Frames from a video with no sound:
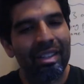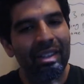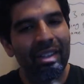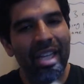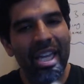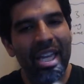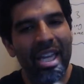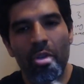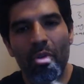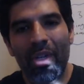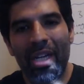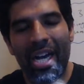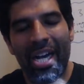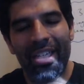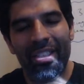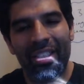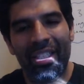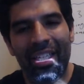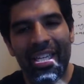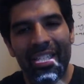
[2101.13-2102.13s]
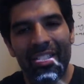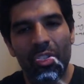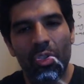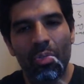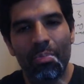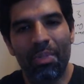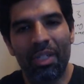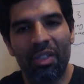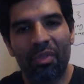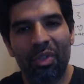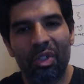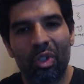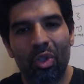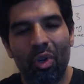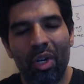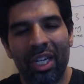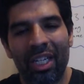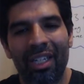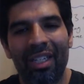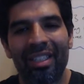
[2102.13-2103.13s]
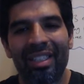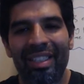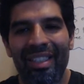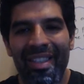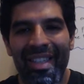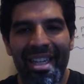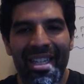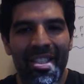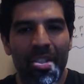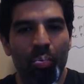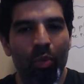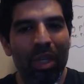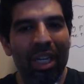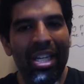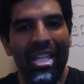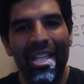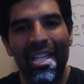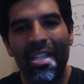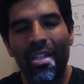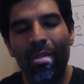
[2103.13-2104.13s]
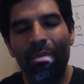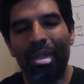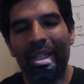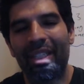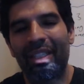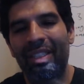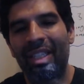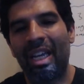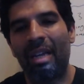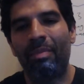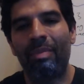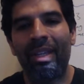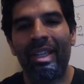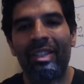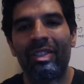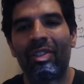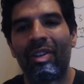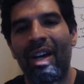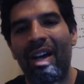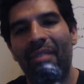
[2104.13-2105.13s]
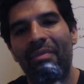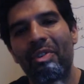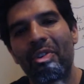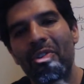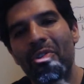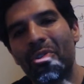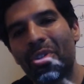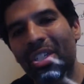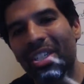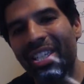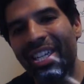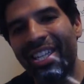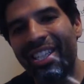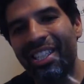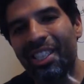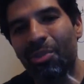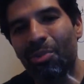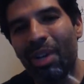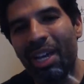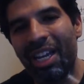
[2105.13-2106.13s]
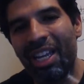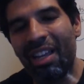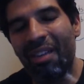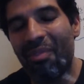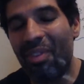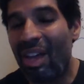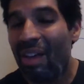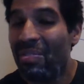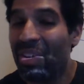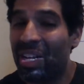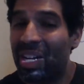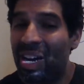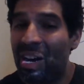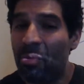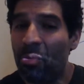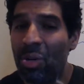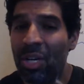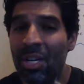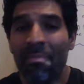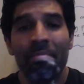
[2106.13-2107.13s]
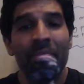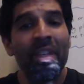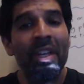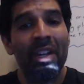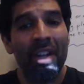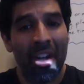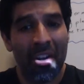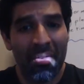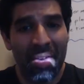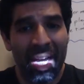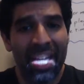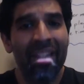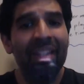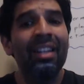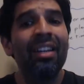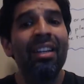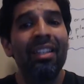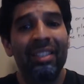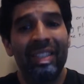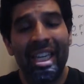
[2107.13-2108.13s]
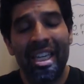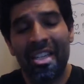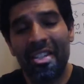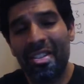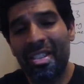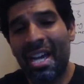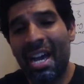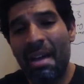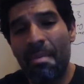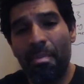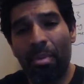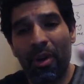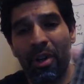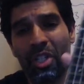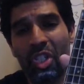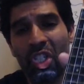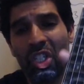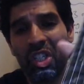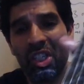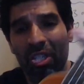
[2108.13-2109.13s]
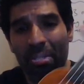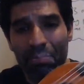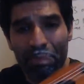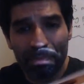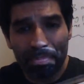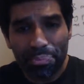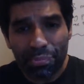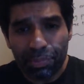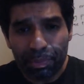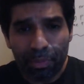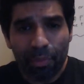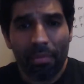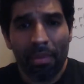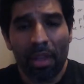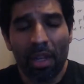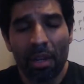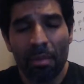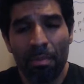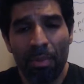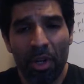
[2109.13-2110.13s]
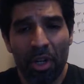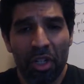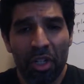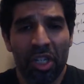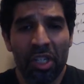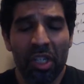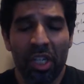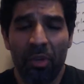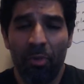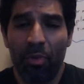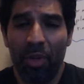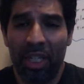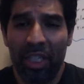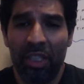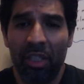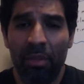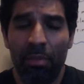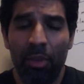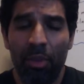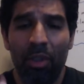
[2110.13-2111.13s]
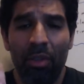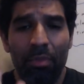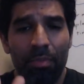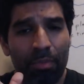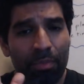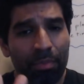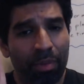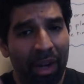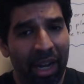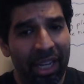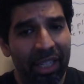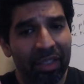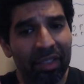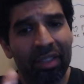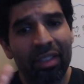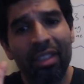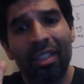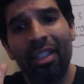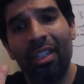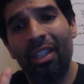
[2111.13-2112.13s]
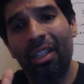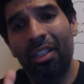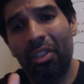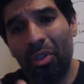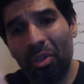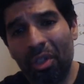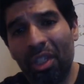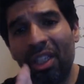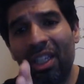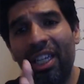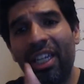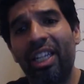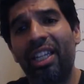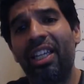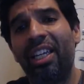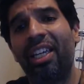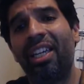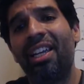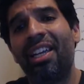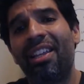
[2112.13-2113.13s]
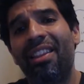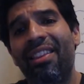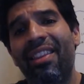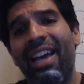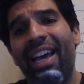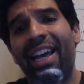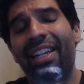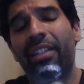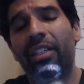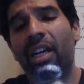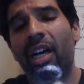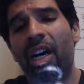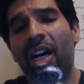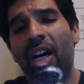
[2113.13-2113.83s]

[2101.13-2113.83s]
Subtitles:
Thank you guys again so much for joining us. Next week, it'll be the same thing, so have your ukuleles ready if you haven't got one. All right? Take your time. Purchase a reasonable priced ukulele that